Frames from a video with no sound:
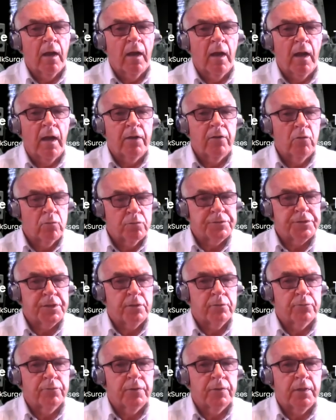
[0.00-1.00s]
and
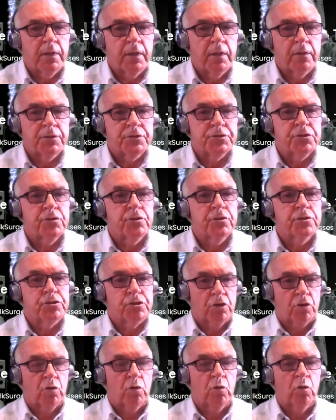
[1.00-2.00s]
also the
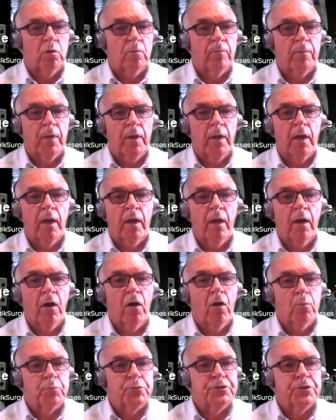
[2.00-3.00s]
surgical
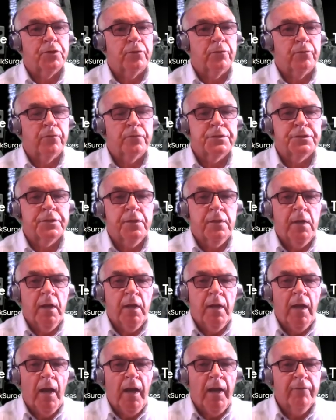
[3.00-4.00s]
options,
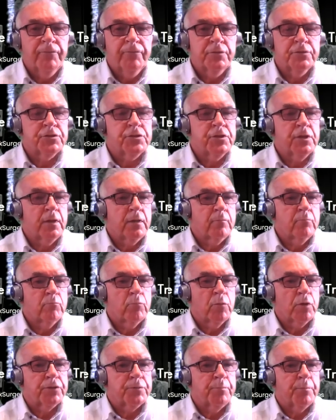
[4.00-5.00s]
have you seen
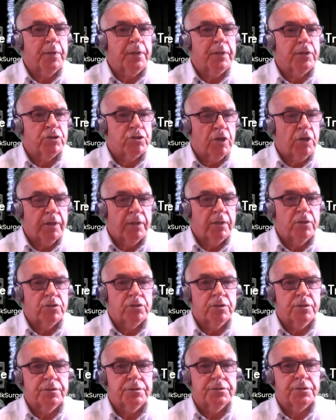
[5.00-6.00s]
many
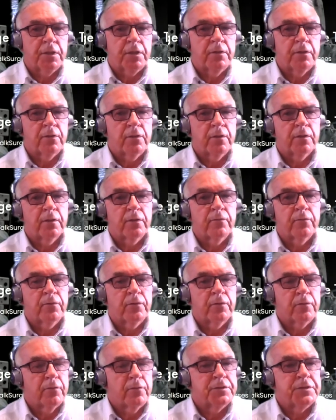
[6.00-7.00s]
changes in
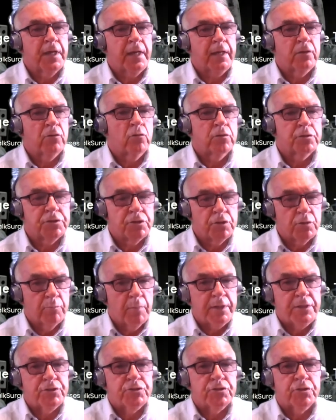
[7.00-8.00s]
the technology? You
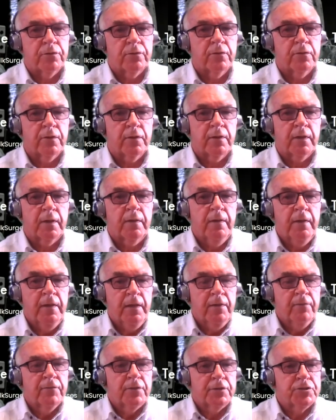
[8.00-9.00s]
mentioned the
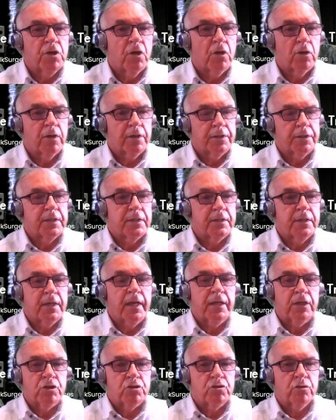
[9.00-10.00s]
targeted
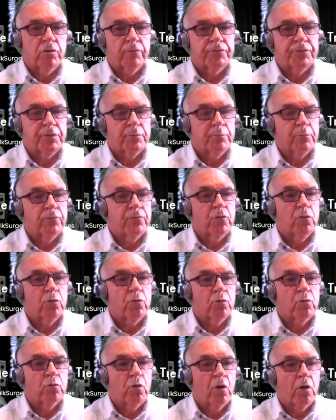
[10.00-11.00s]
nature of some of
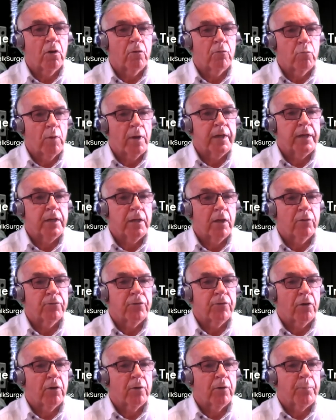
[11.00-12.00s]
your
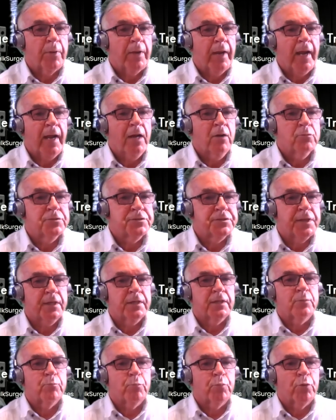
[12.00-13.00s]
radiotherapy. How has that
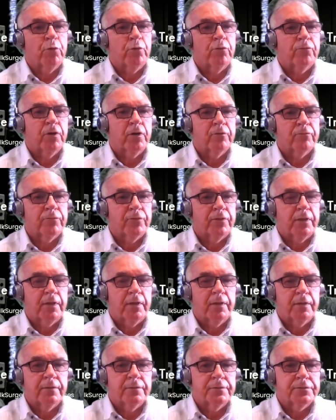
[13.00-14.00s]
improved over the
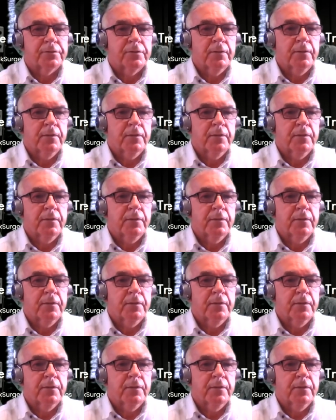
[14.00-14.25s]
years?